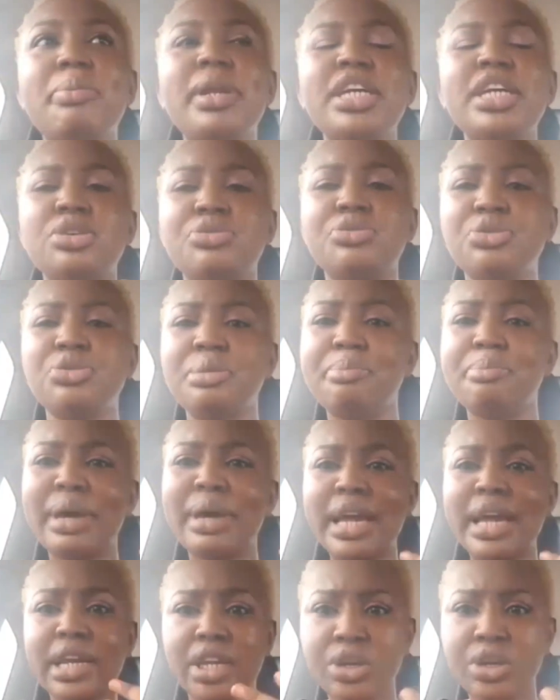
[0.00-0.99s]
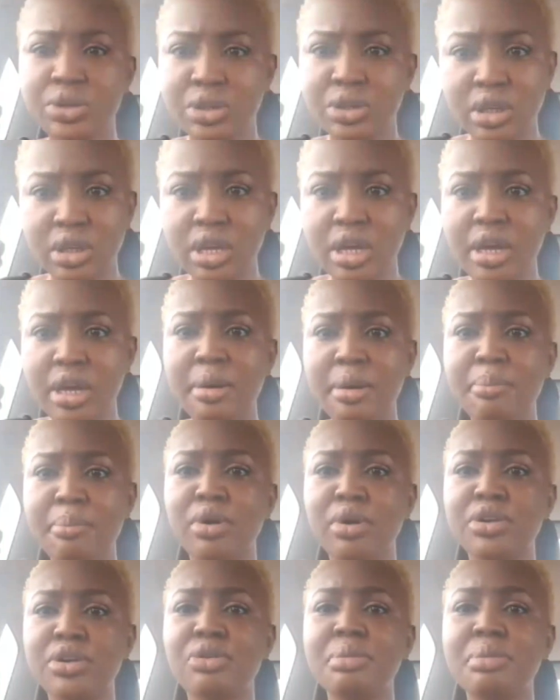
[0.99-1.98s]
place of rebellion,
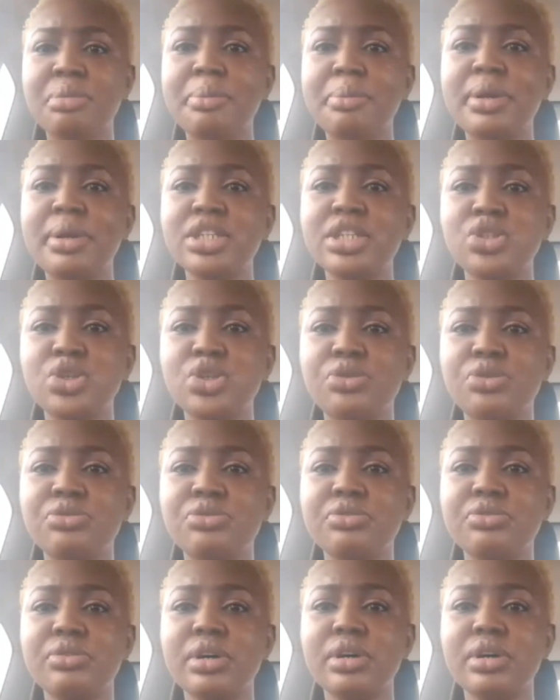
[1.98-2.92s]
but from a place of